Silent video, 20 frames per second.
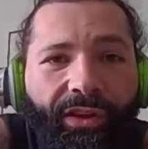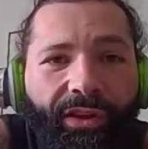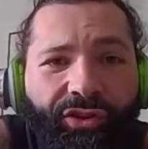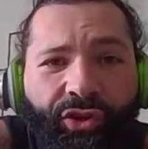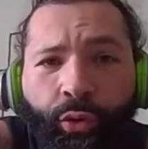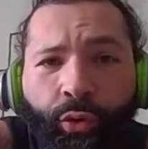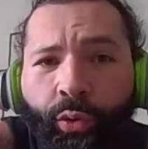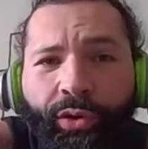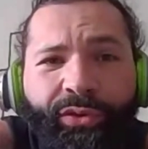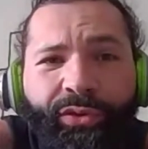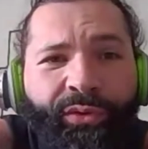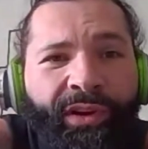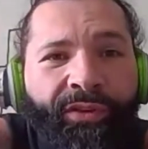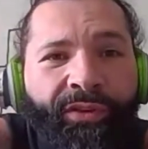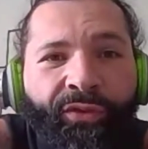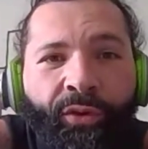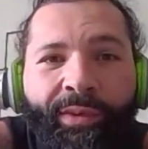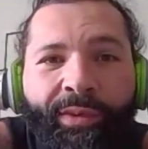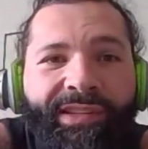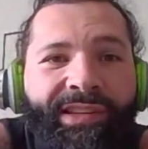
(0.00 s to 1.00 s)
two or three
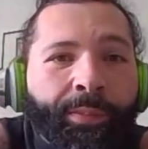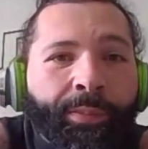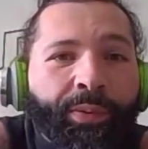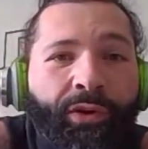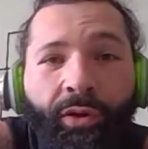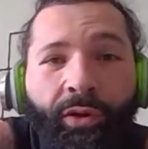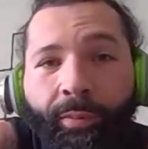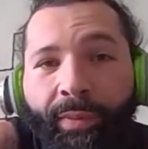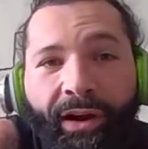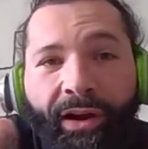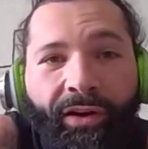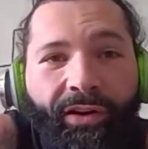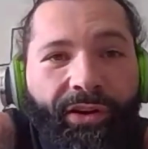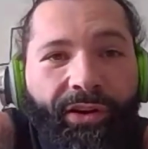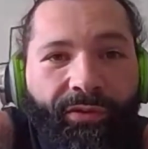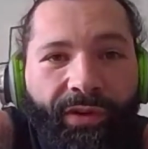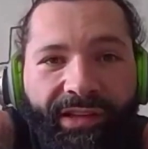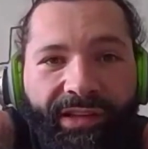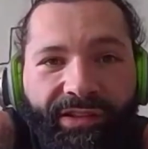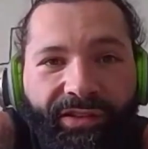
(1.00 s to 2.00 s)
from a typical American
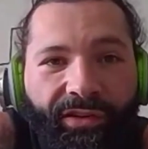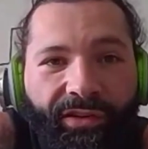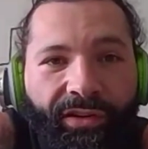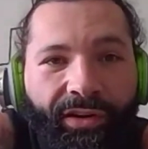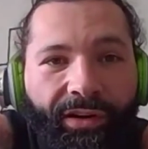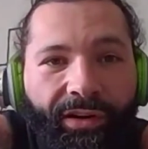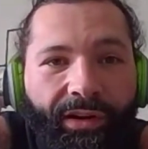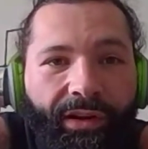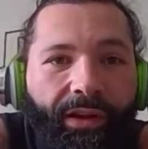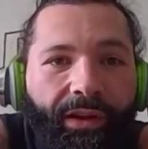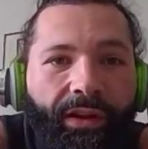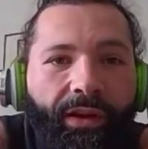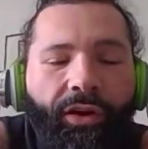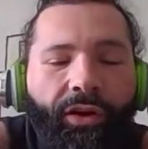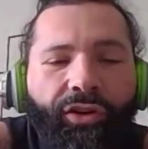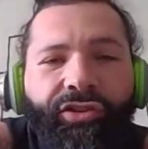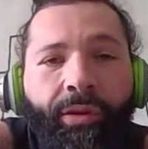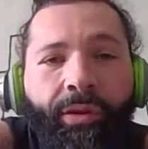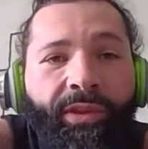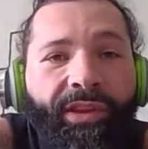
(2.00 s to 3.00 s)
wrestler or
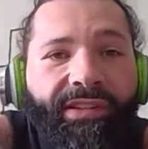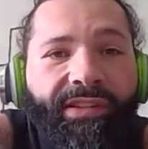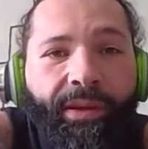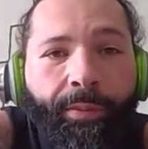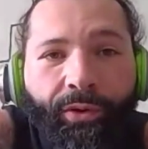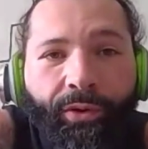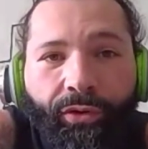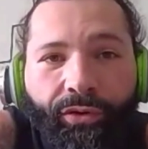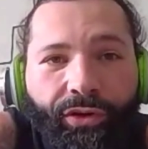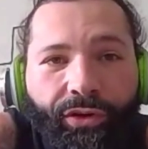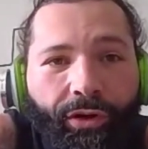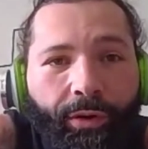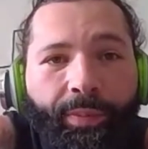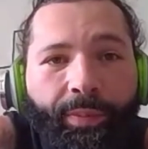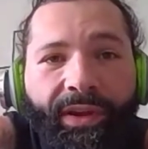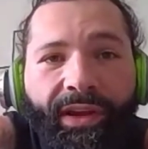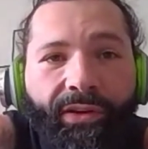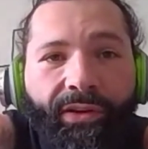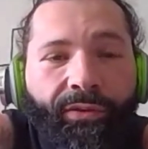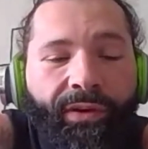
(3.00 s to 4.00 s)
some of the typical
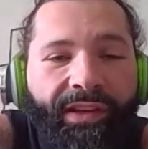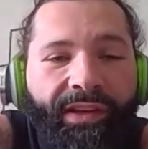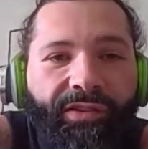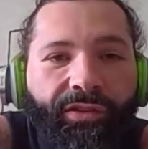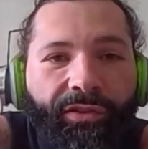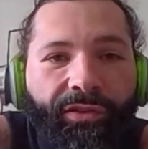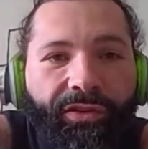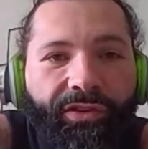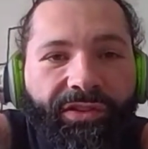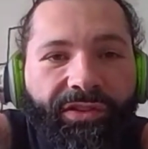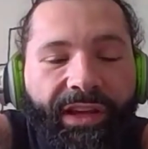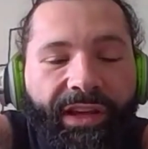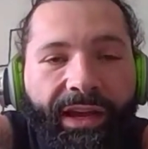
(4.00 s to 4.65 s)
European wrestlers.